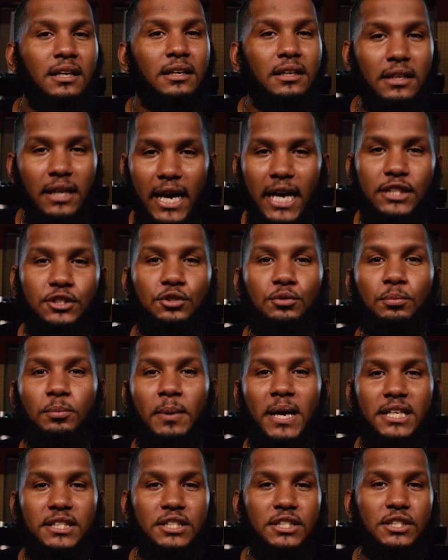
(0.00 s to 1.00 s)
Glad you
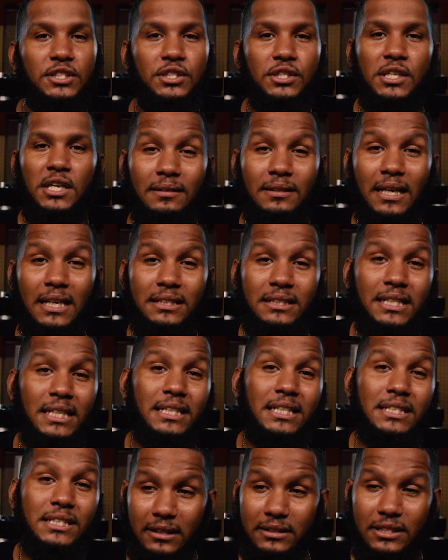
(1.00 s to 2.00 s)
messaged. I did
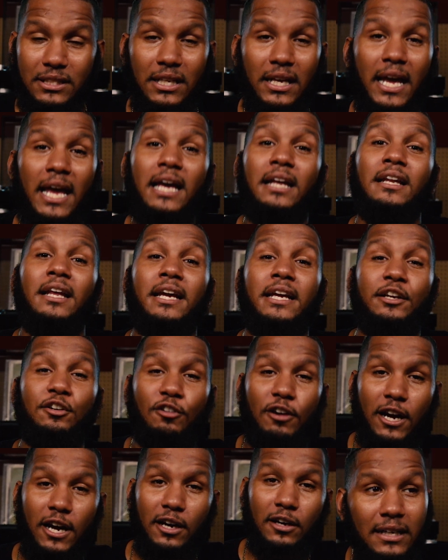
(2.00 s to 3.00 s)
this to the LA
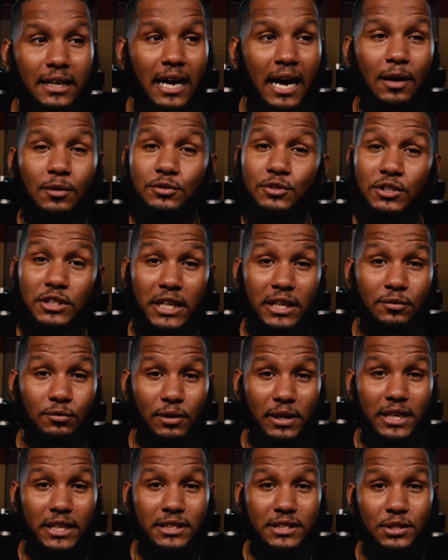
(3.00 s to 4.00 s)
crowd. I was getting
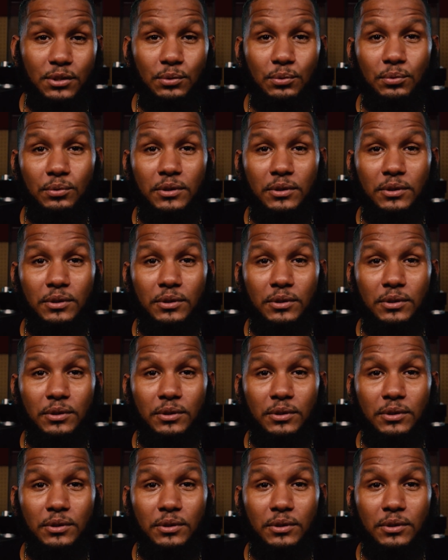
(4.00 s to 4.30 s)
ready to